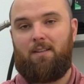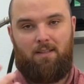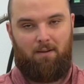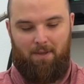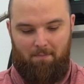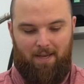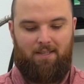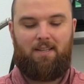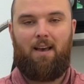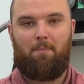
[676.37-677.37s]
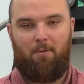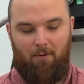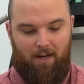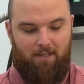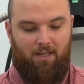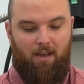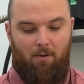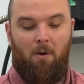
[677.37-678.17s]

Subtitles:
It's going to be mixed up, ready to go.